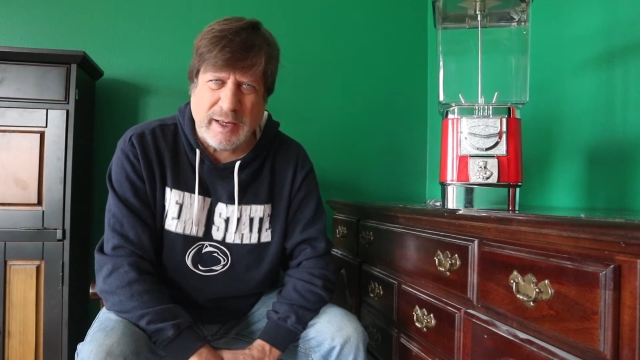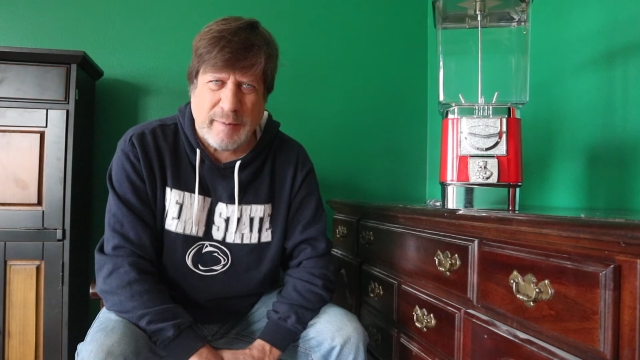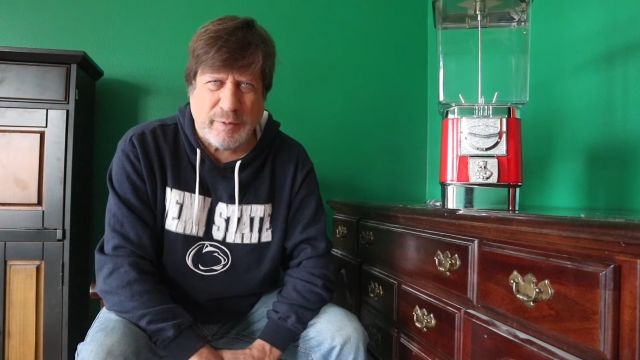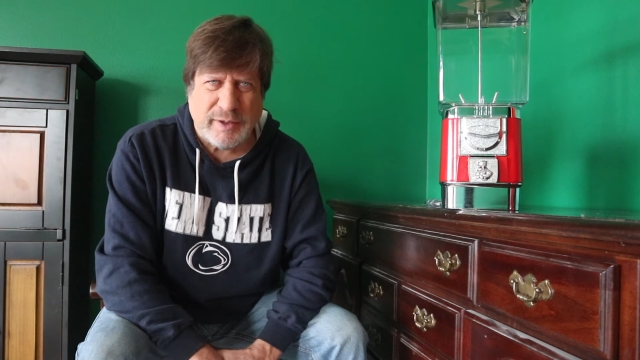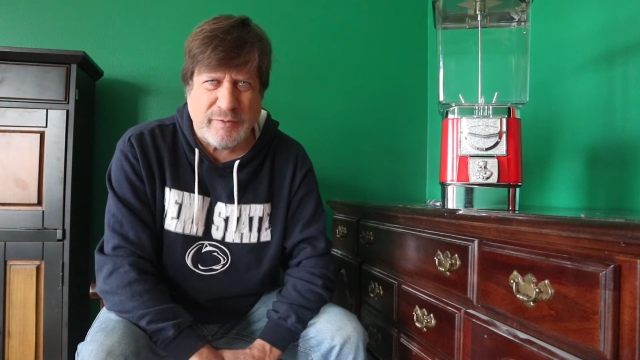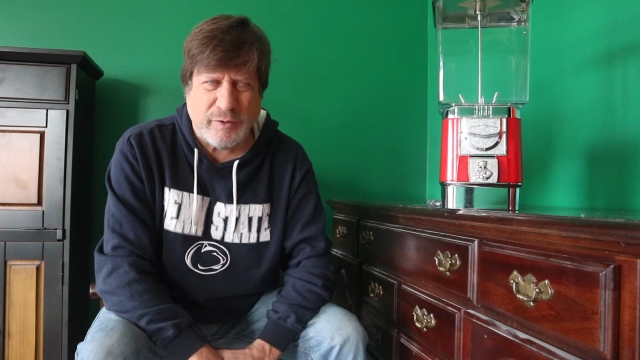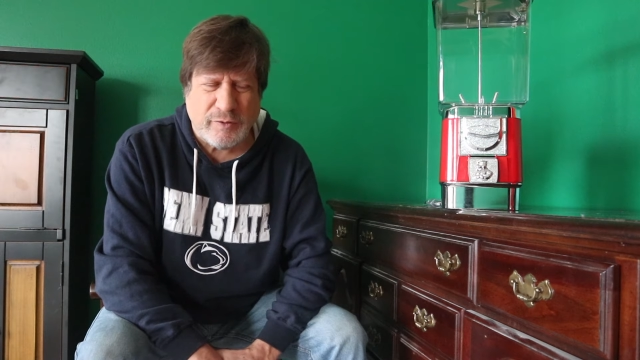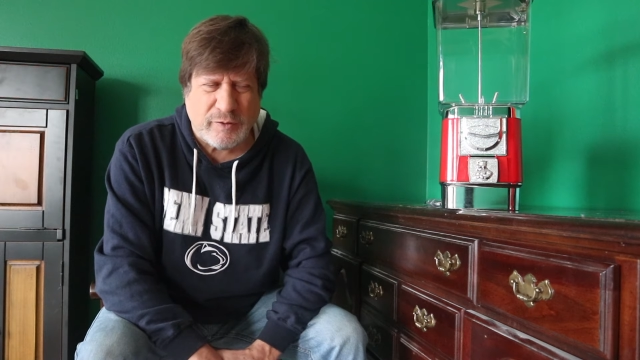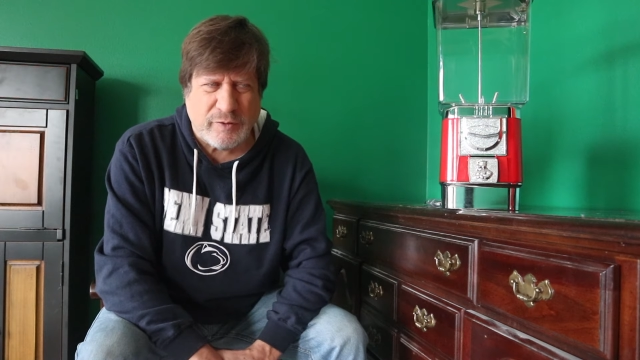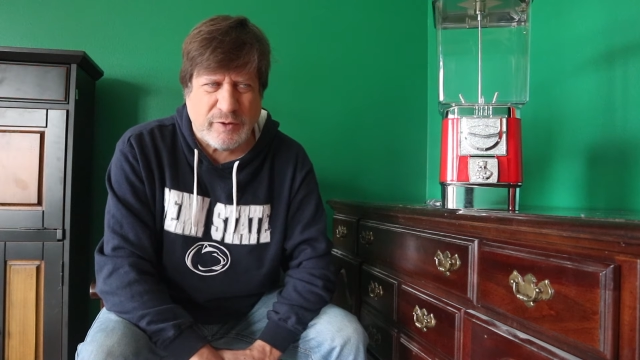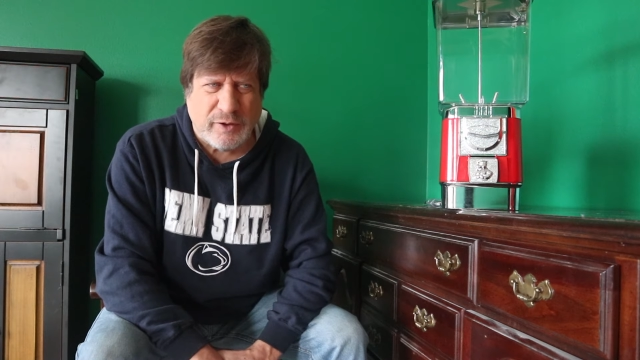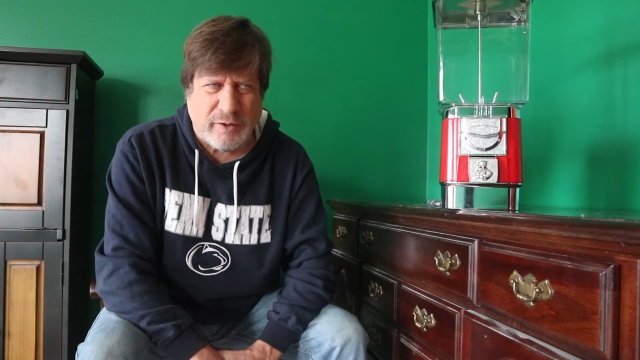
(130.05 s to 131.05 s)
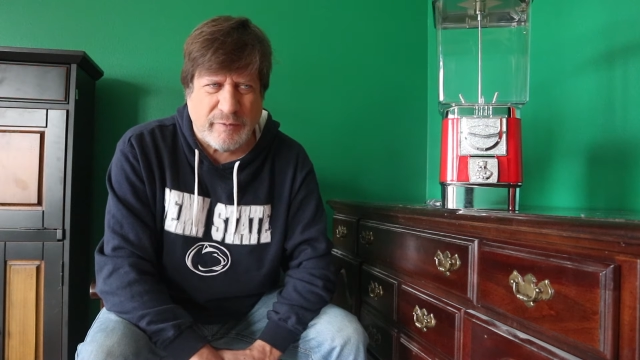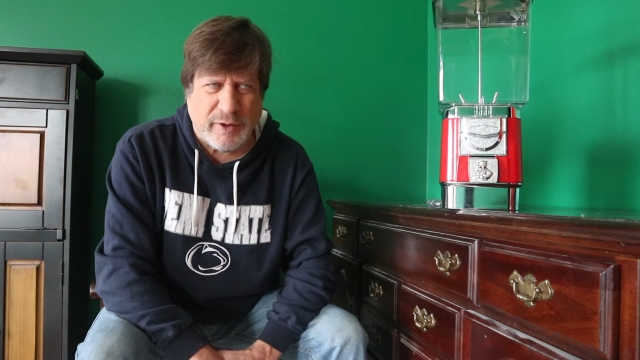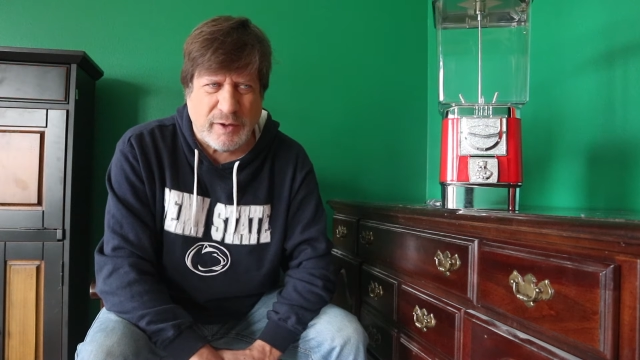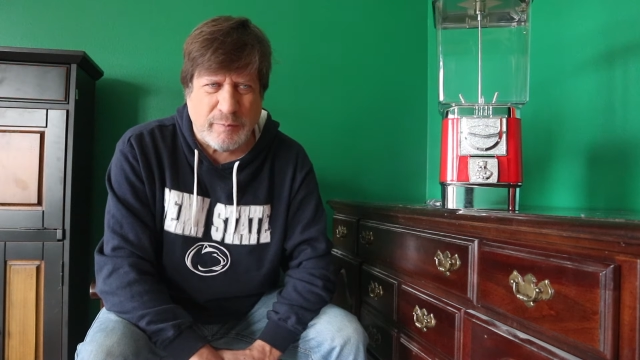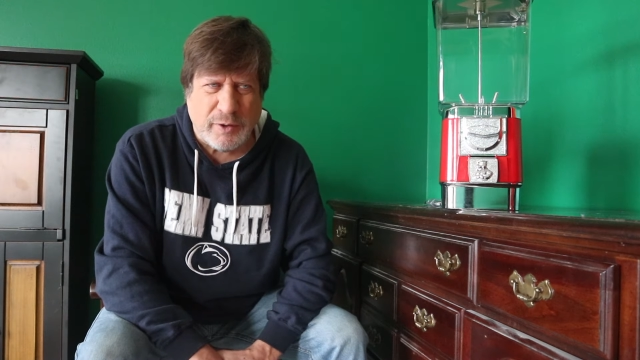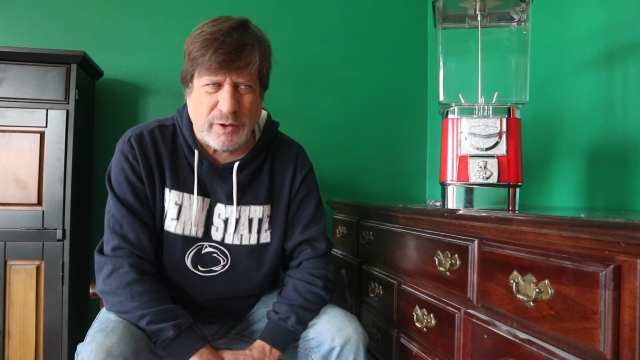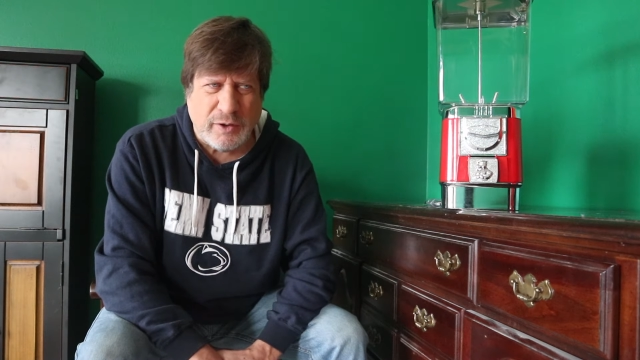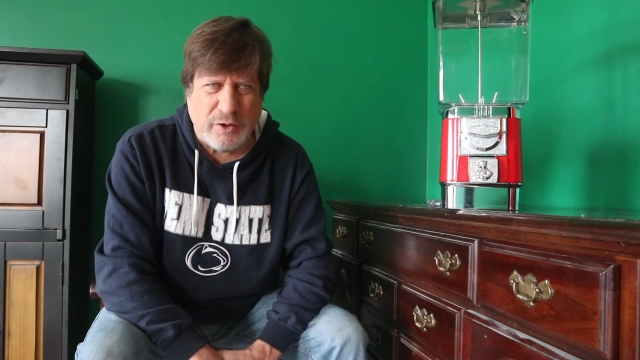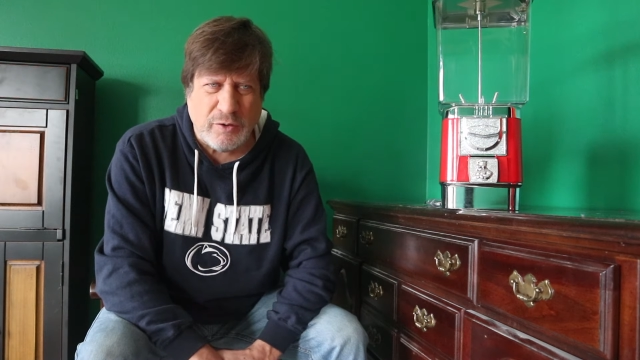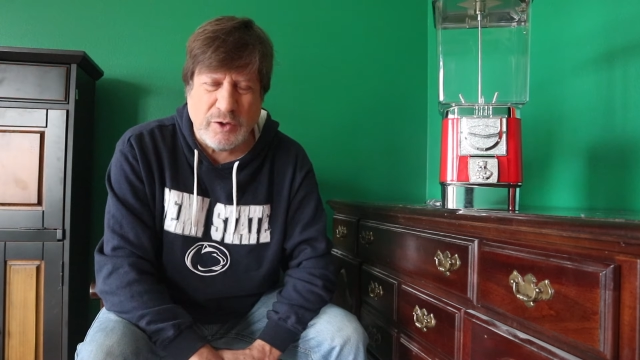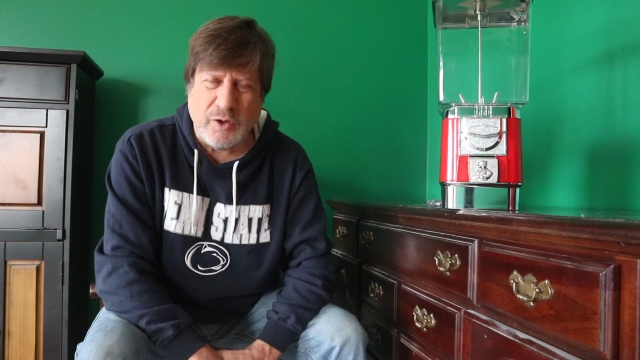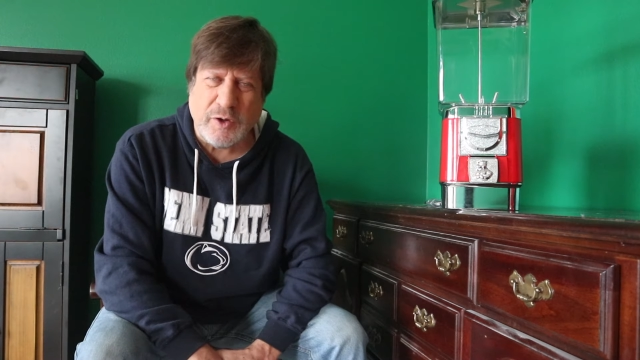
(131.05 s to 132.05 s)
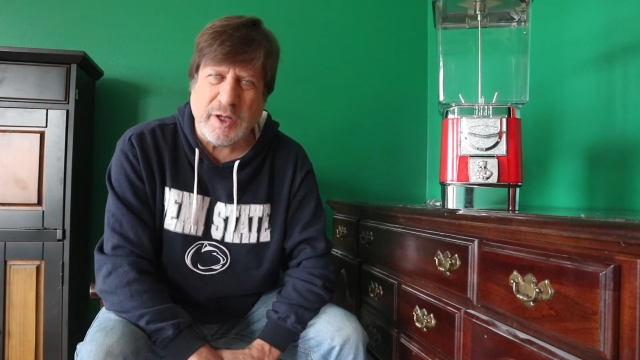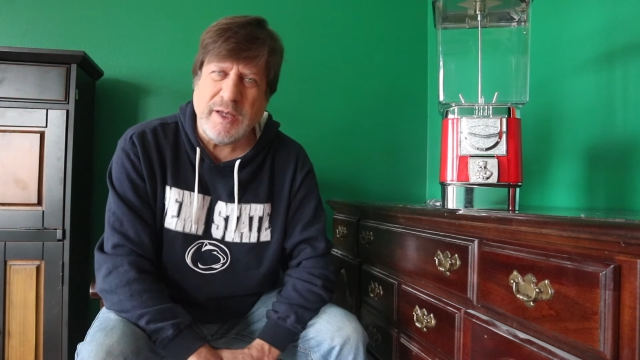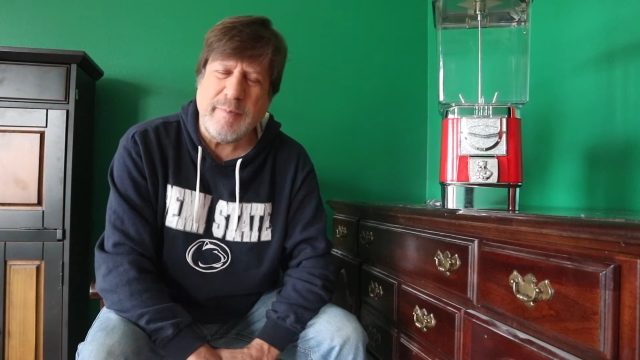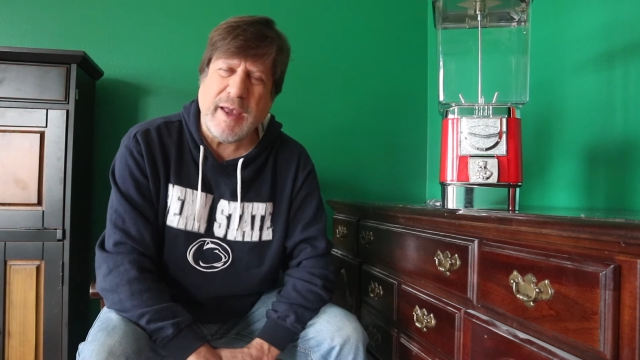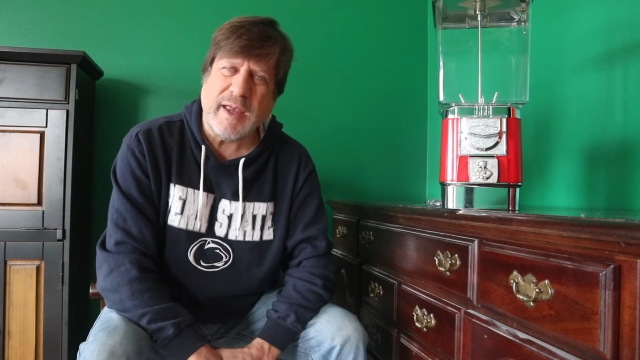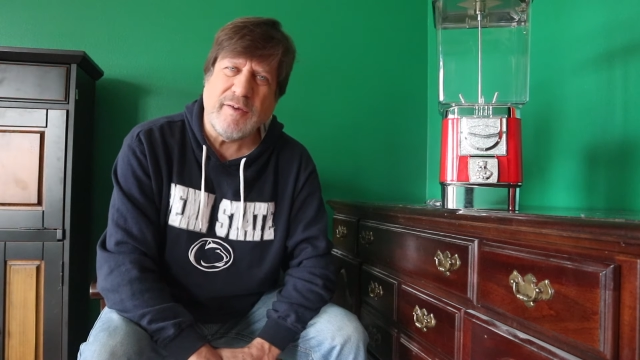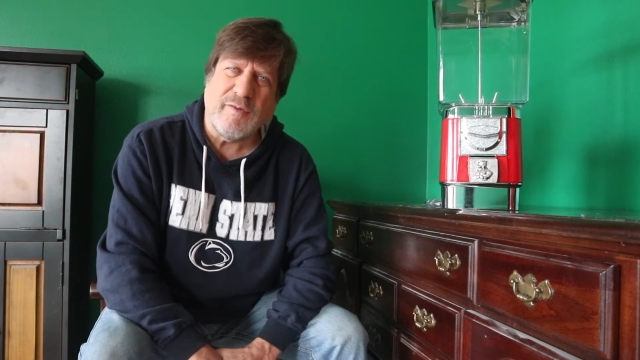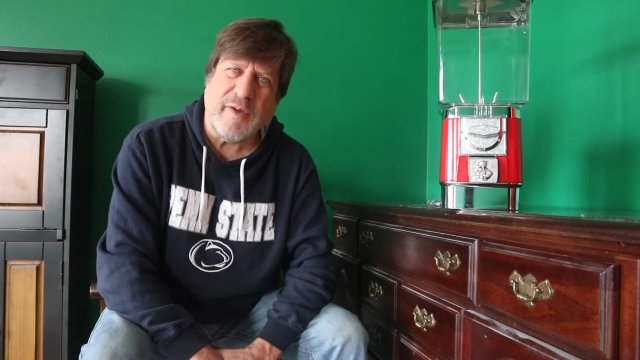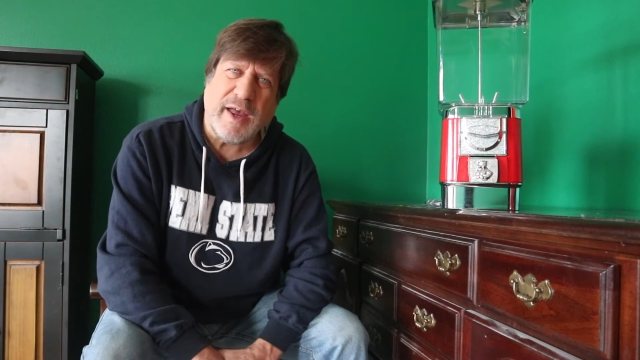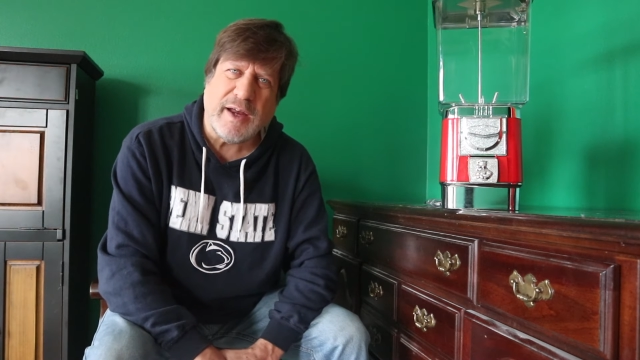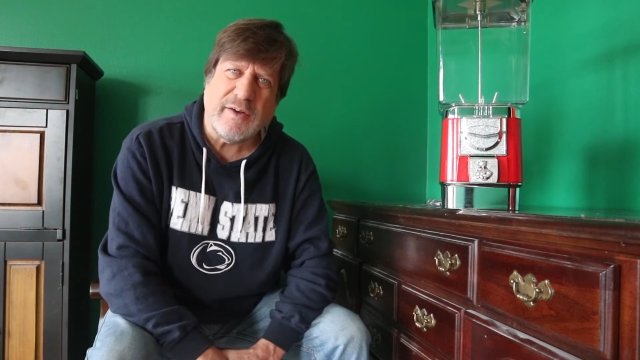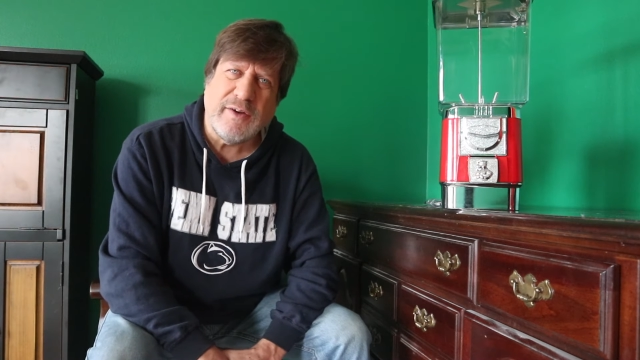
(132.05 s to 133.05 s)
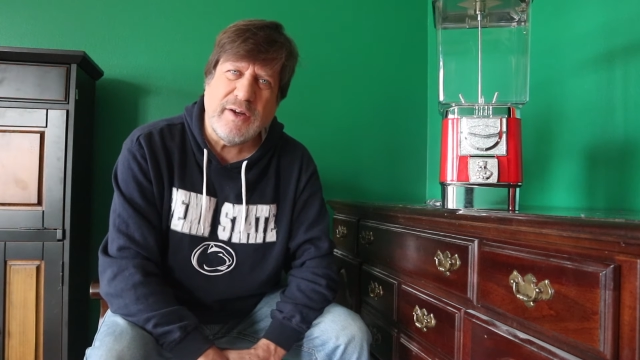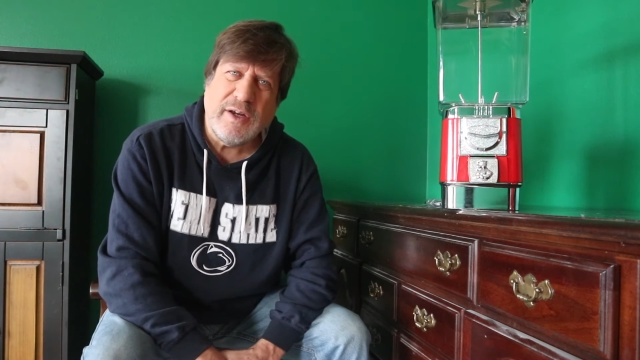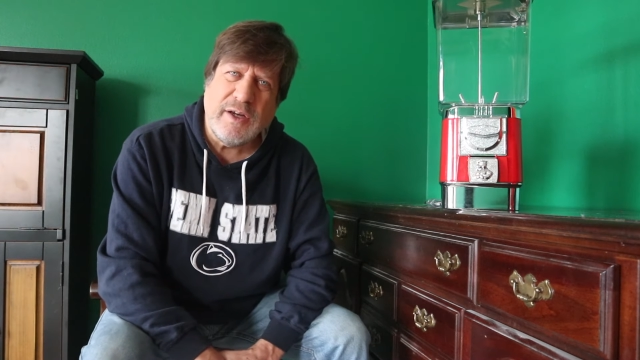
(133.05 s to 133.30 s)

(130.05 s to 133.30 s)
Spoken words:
I believe those are still available. You can go to eBay, in fact.